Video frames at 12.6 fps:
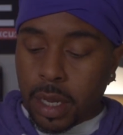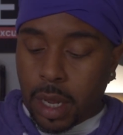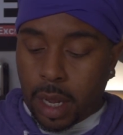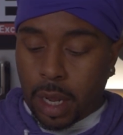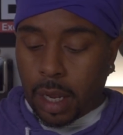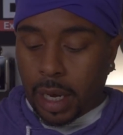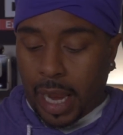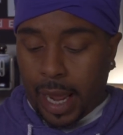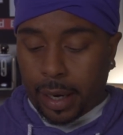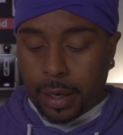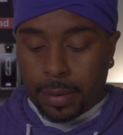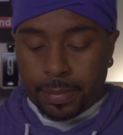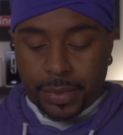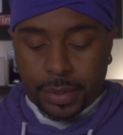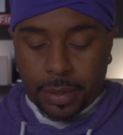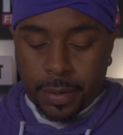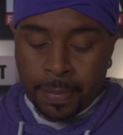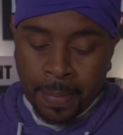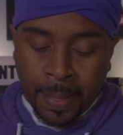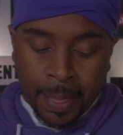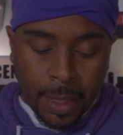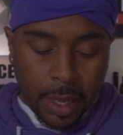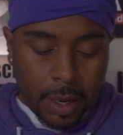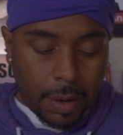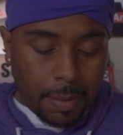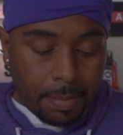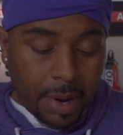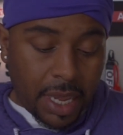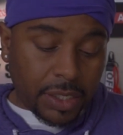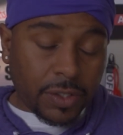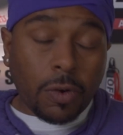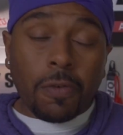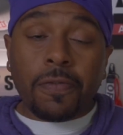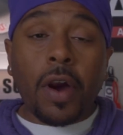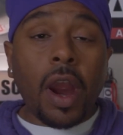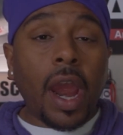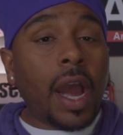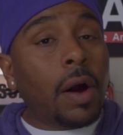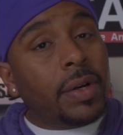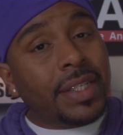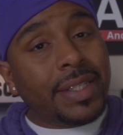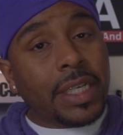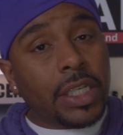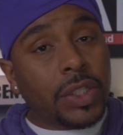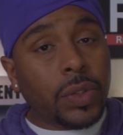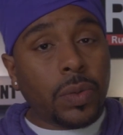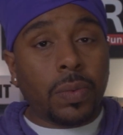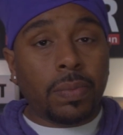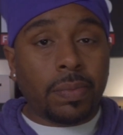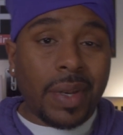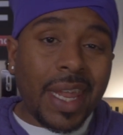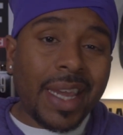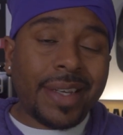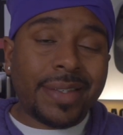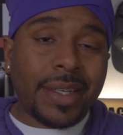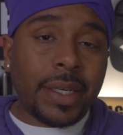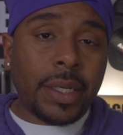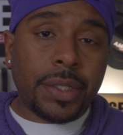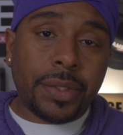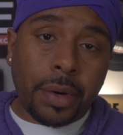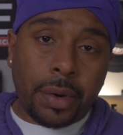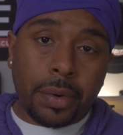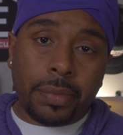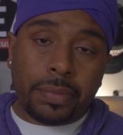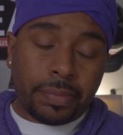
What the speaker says: lineups. But so far, I only seen 2, Legacy and Eternal.